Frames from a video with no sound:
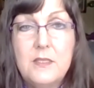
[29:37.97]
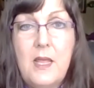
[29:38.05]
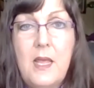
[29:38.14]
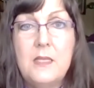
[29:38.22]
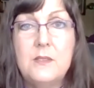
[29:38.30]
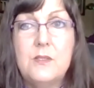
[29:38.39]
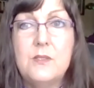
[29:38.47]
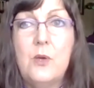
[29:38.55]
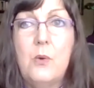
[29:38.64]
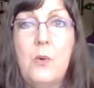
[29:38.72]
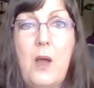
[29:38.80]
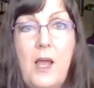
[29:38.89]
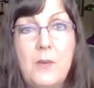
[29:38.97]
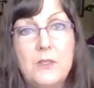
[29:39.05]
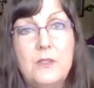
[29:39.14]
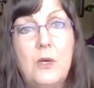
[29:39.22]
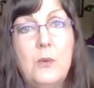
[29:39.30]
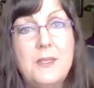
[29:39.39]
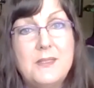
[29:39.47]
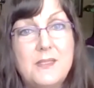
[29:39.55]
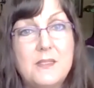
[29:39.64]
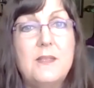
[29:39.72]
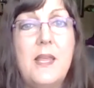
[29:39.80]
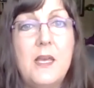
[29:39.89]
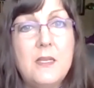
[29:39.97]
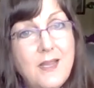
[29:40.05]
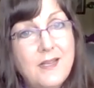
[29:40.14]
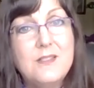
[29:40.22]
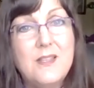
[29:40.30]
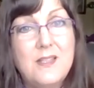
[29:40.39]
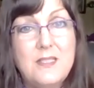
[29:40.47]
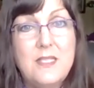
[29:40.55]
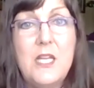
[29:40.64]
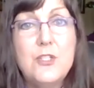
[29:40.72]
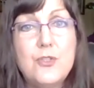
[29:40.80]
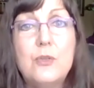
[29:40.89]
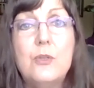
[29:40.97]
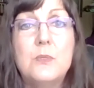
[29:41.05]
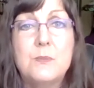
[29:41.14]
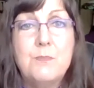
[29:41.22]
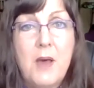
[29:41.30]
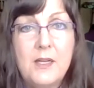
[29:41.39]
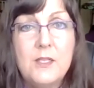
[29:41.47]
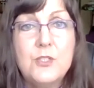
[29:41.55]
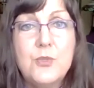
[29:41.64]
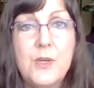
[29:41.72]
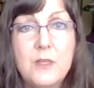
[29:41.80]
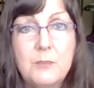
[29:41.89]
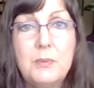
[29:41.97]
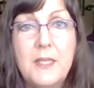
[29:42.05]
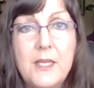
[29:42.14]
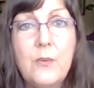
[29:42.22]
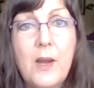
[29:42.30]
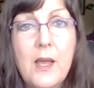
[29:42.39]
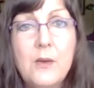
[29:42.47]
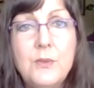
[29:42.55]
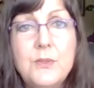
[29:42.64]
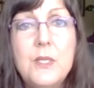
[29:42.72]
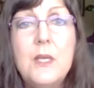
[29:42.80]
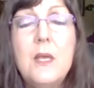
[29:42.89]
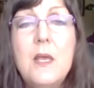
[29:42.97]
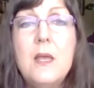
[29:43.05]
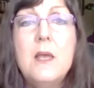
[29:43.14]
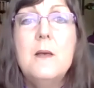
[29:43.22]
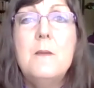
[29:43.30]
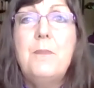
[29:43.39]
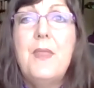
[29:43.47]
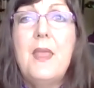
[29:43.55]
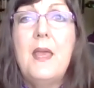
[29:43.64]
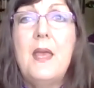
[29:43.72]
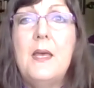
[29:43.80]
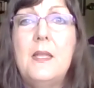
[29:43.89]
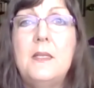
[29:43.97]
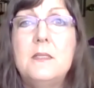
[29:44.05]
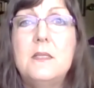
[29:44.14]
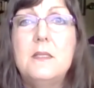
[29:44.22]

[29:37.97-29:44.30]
And so I would go and stand next to the teacher who was monitoring the playground. And